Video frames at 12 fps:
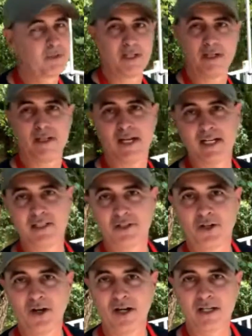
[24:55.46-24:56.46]
We did a lot of
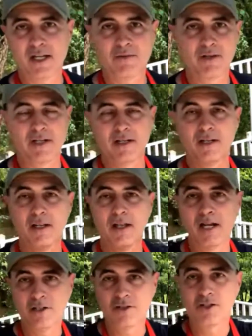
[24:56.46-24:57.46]
talking. We did a
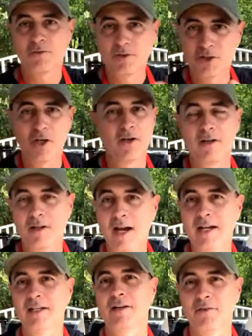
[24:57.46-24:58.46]
lot of, we showed a
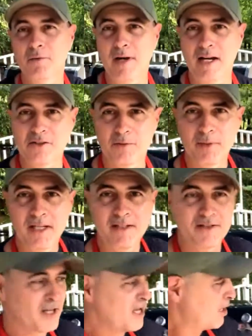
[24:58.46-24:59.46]
lot of different
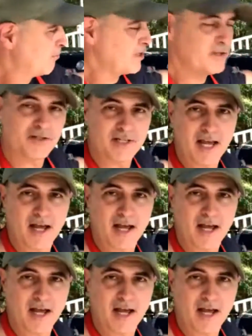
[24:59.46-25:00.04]
recipes, but you see